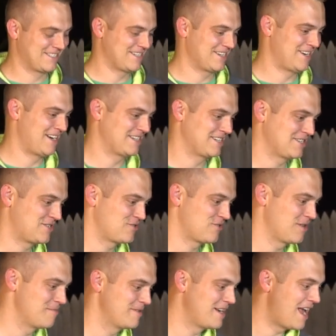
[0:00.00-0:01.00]
So I just
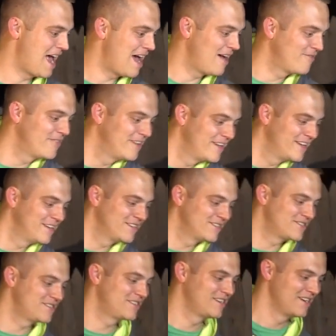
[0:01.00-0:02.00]
trimmed it 1/2
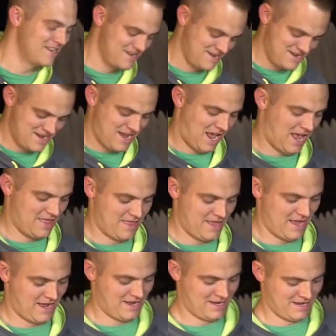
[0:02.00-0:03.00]
inch, and
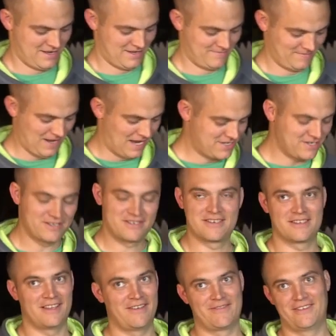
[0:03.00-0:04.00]
then I should
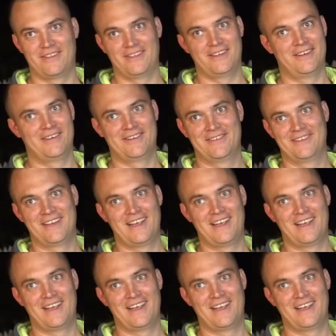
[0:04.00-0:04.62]
just left it alone.